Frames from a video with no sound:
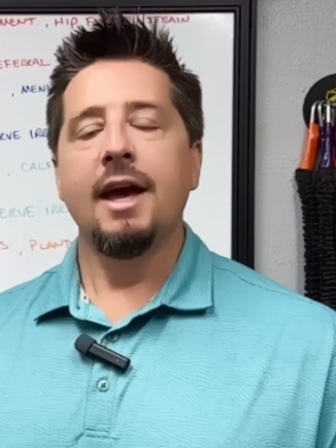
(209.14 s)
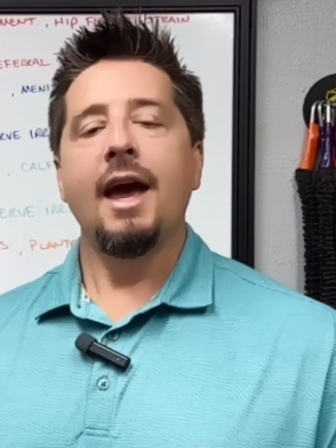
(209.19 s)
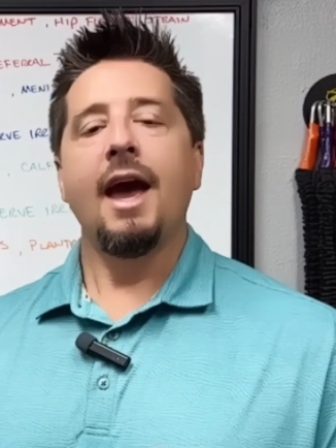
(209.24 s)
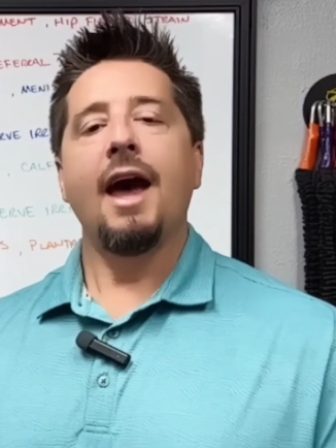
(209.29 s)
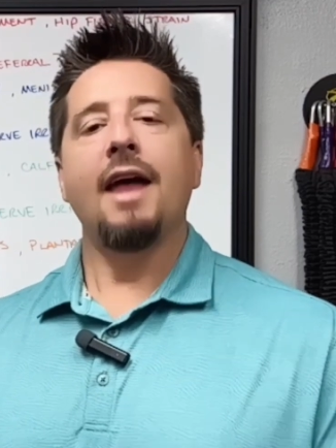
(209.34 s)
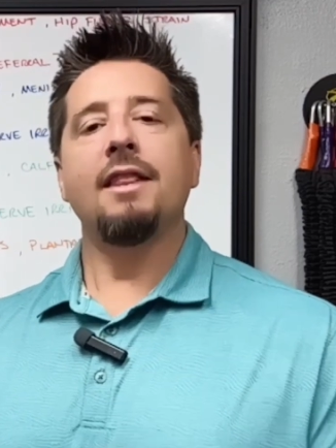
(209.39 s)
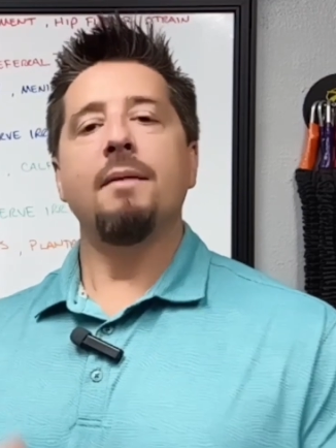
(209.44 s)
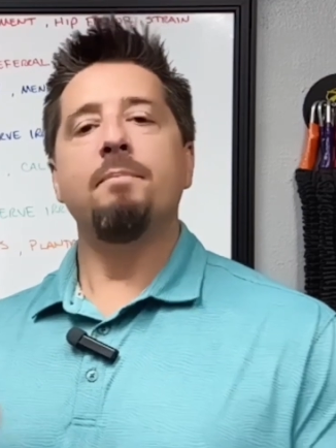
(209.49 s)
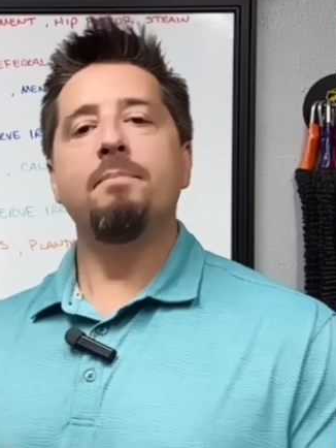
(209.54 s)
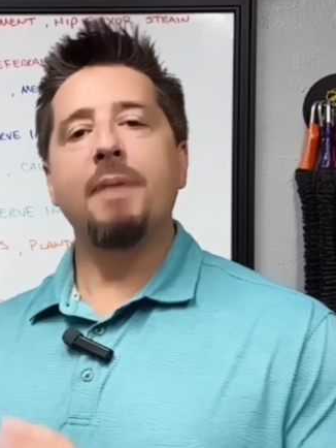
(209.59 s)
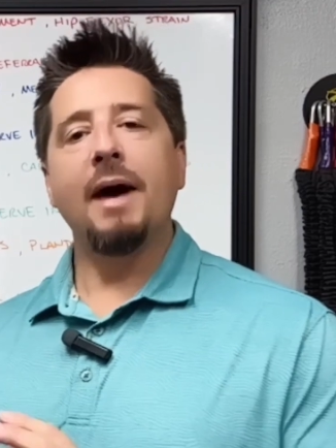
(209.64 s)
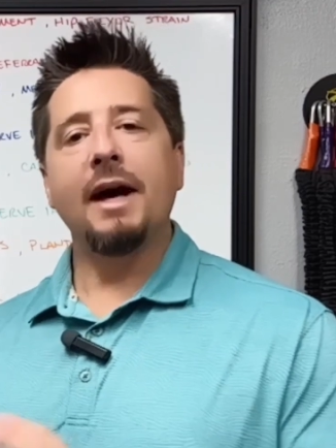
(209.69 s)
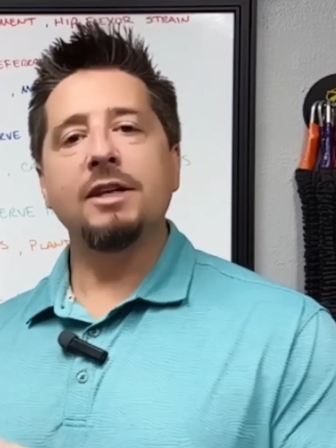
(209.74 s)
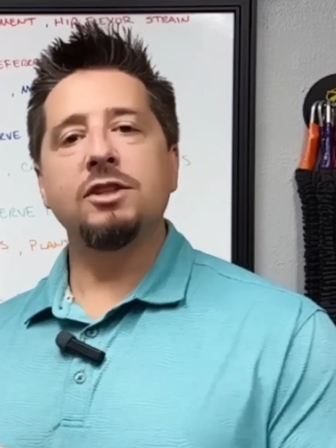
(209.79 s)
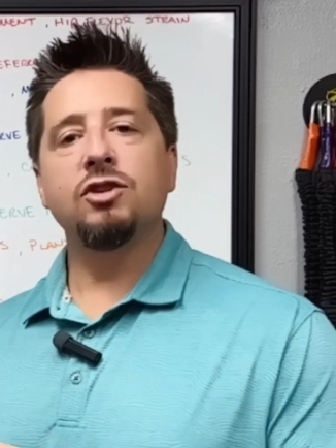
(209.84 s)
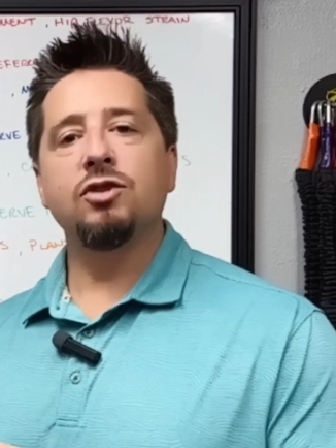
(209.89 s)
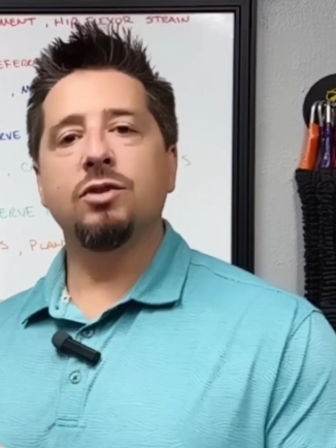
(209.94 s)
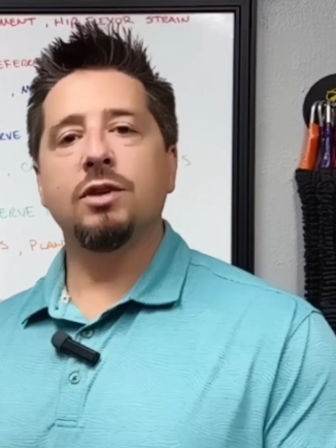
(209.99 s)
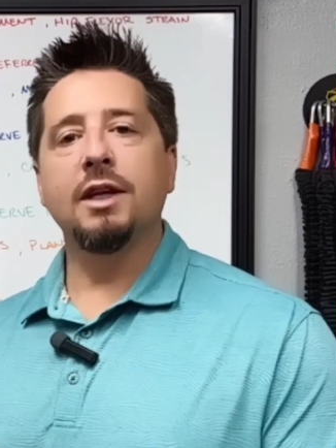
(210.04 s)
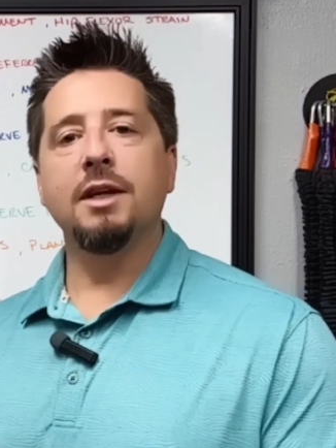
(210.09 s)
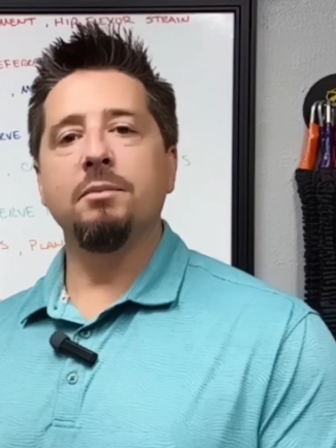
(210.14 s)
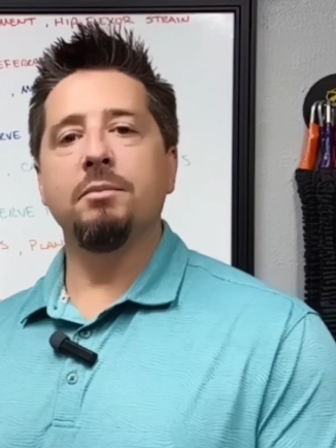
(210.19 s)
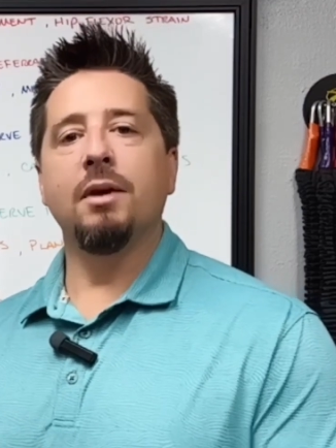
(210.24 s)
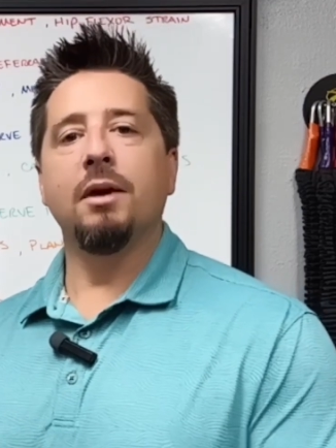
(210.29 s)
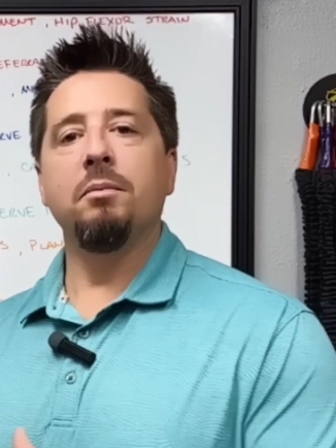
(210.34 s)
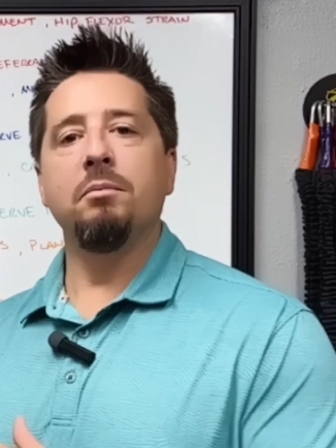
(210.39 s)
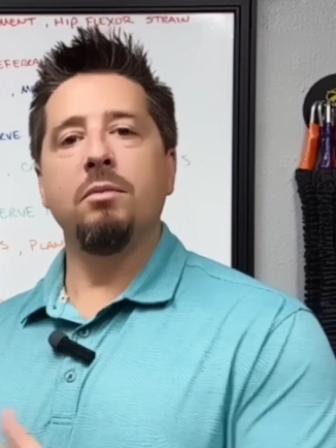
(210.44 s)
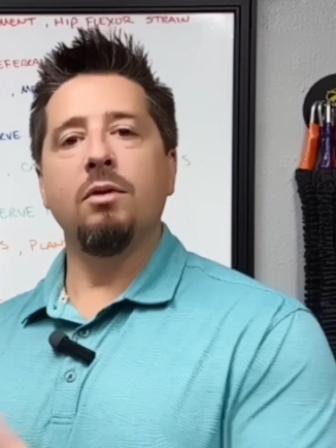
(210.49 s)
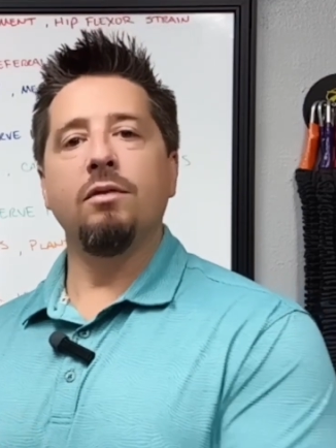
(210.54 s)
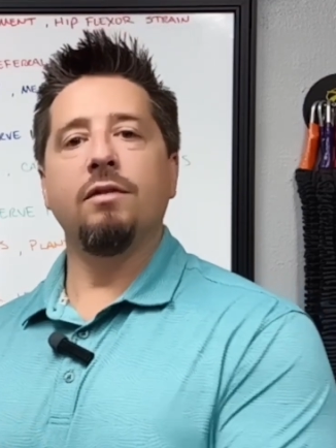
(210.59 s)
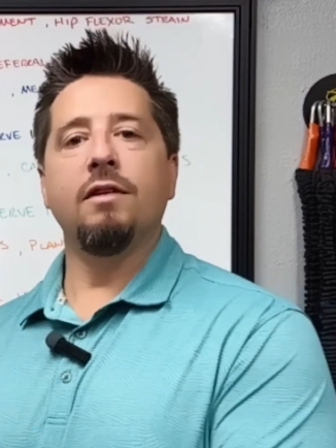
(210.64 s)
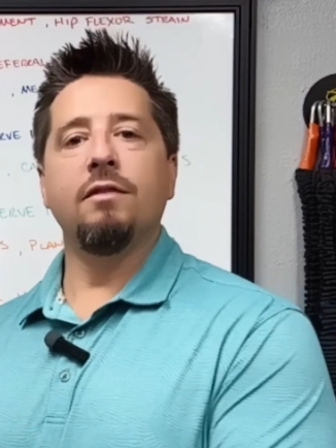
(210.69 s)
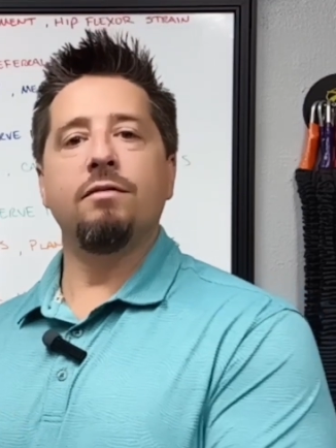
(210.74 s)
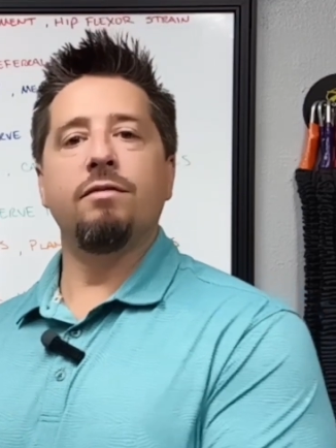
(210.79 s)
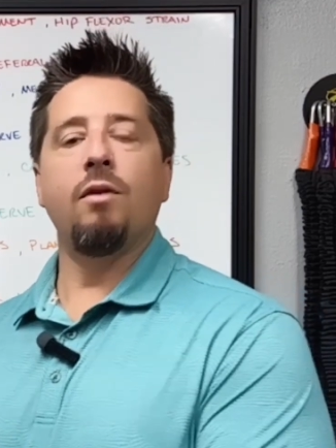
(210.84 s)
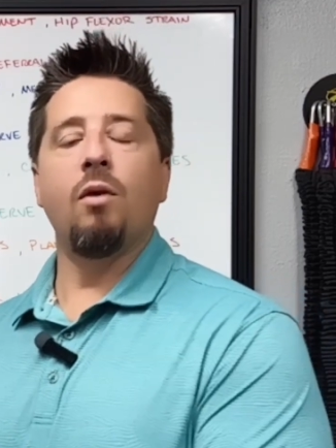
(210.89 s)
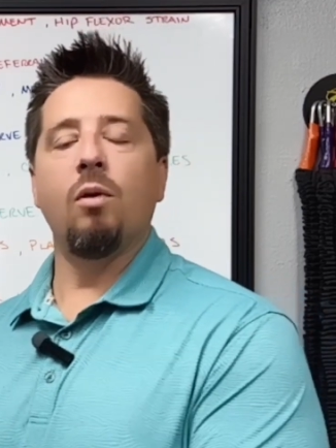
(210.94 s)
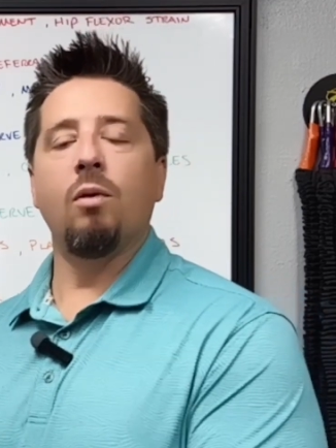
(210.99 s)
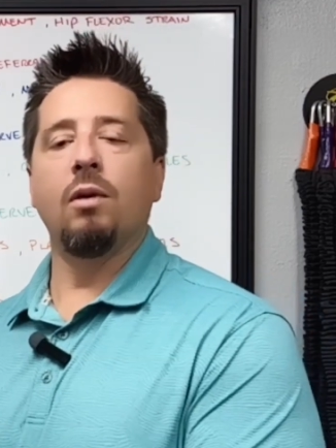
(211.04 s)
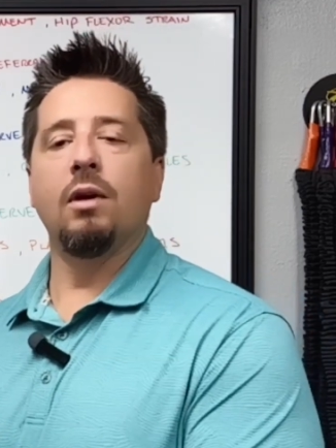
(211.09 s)
and the best treatment moving
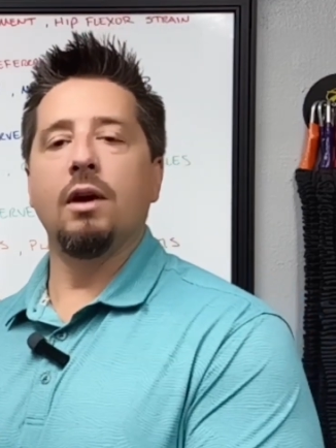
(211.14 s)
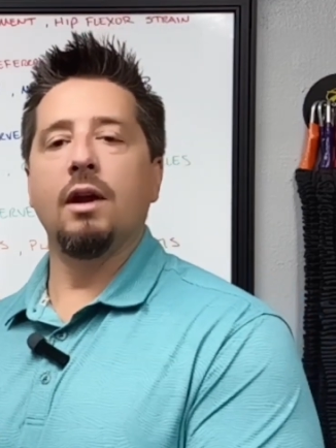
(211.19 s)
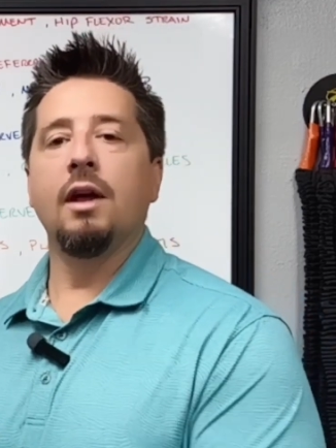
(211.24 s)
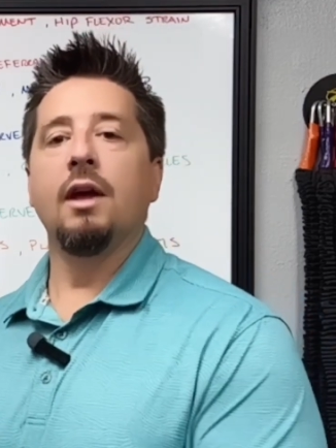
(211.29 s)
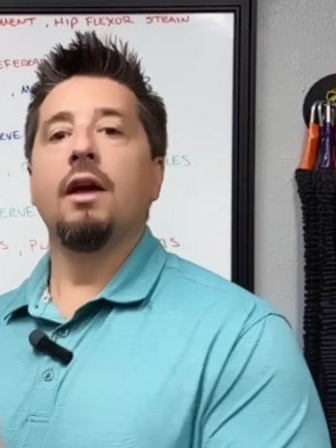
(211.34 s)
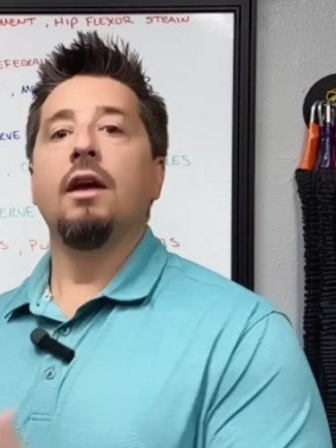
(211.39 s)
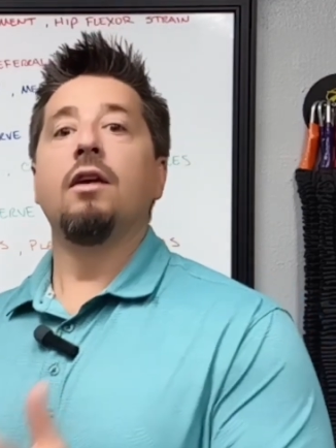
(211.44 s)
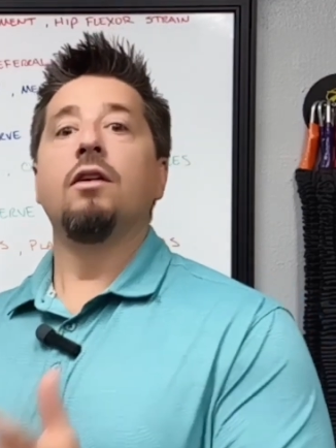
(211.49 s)
forward